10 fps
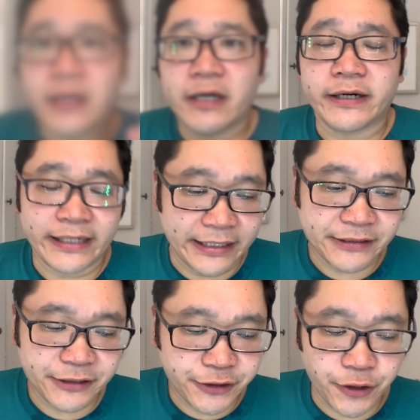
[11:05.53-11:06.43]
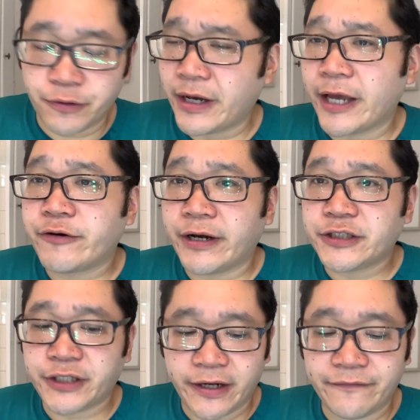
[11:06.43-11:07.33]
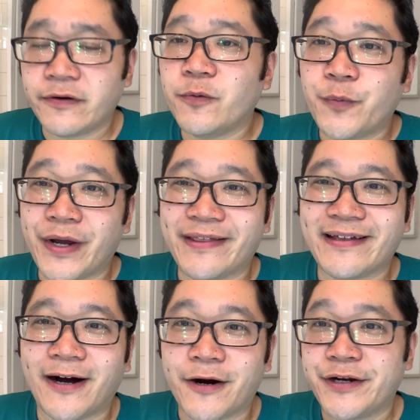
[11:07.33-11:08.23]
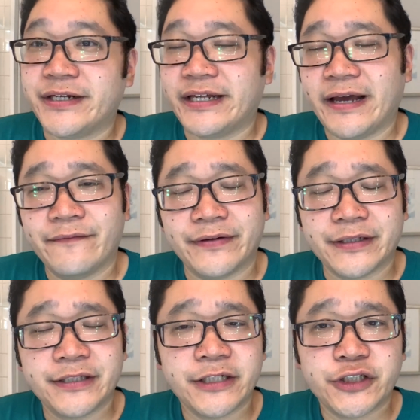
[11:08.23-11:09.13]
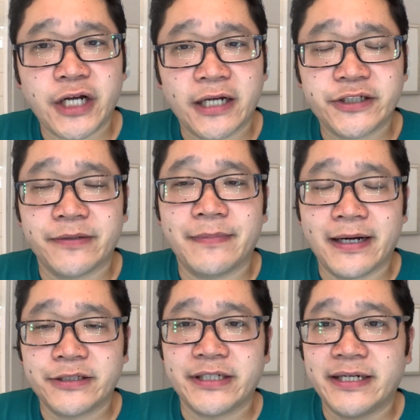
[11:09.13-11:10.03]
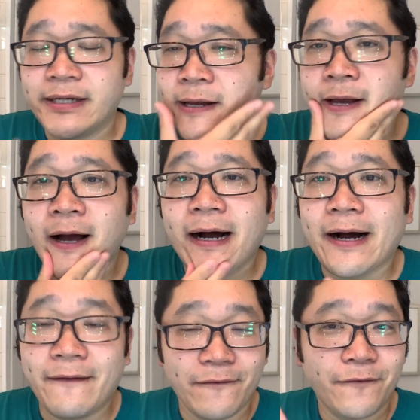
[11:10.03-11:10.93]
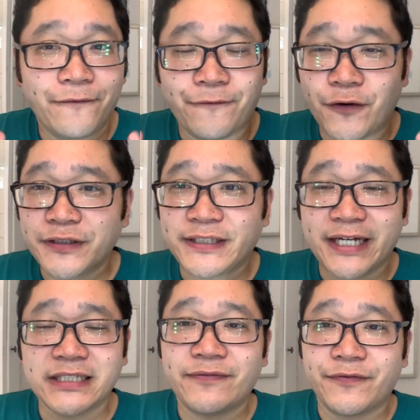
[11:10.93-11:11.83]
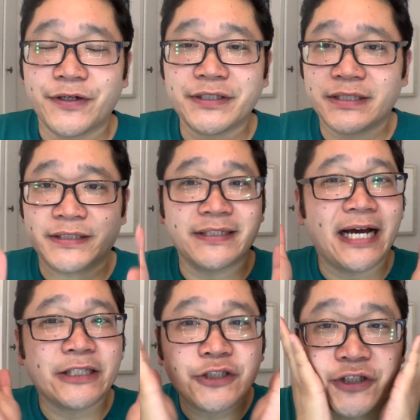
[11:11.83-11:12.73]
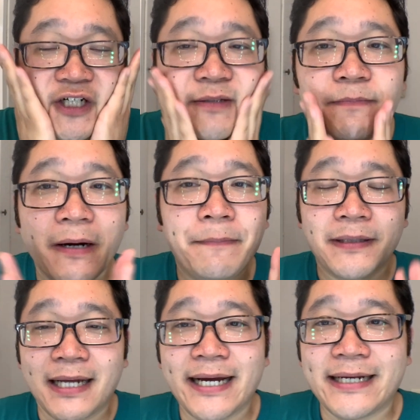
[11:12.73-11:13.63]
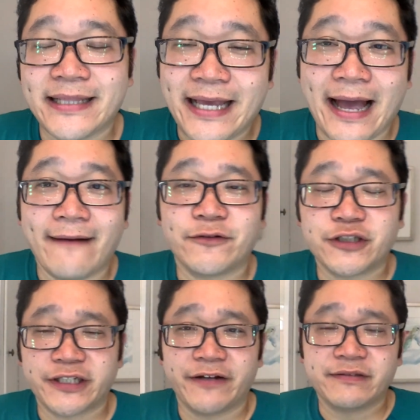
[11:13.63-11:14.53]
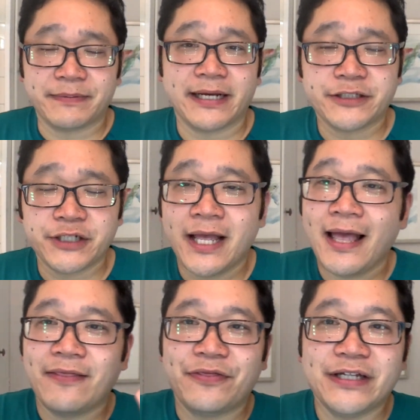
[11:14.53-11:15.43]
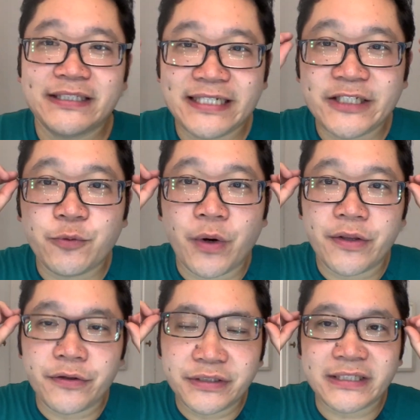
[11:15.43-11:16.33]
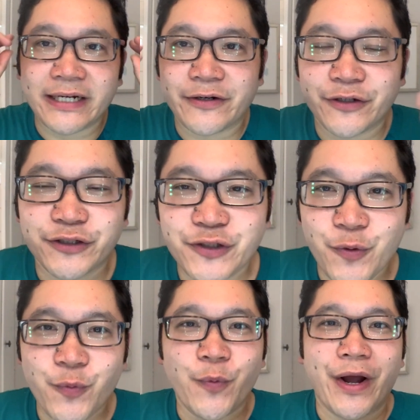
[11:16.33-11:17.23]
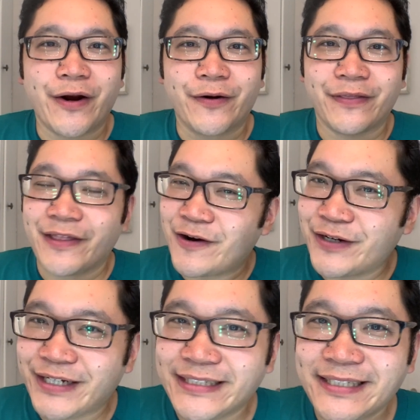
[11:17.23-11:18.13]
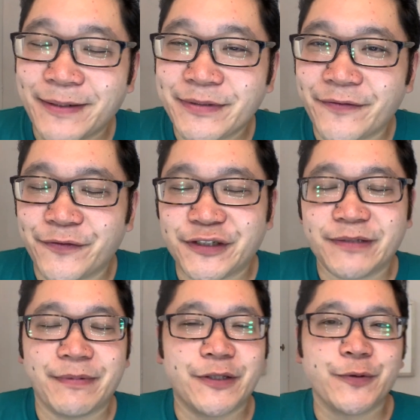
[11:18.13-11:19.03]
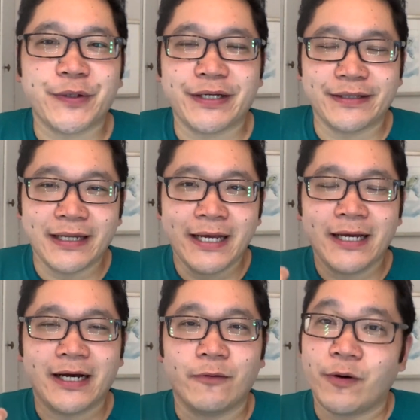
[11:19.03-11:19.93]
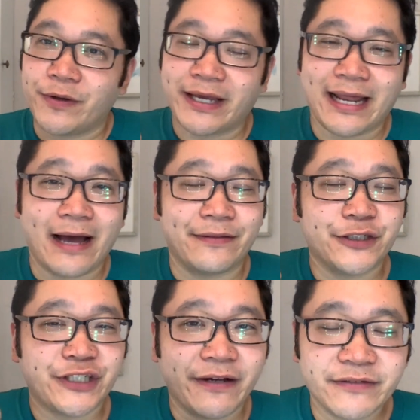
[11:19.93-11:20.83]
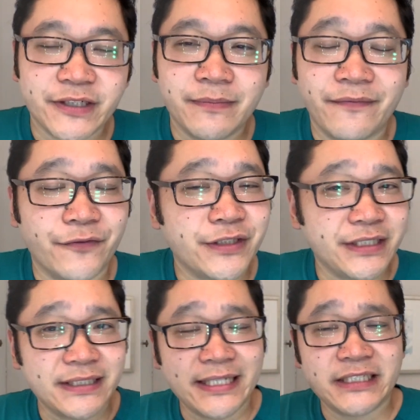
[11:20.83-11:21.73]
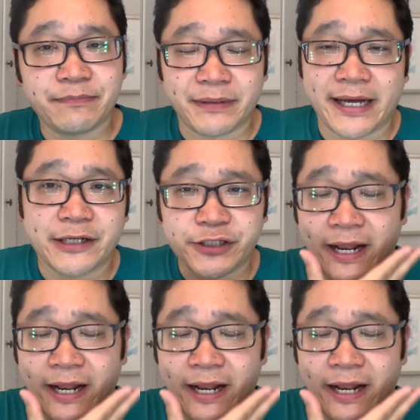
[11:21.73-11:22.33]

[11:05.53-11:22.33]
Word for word: Alright guys, so a great shave with Ariana Evans Cha-Cha Matcha. First things first, since I just applied the aftershave splash, this is one of those scenarios where there is some difference between what we get out of the shave soap versus the splash.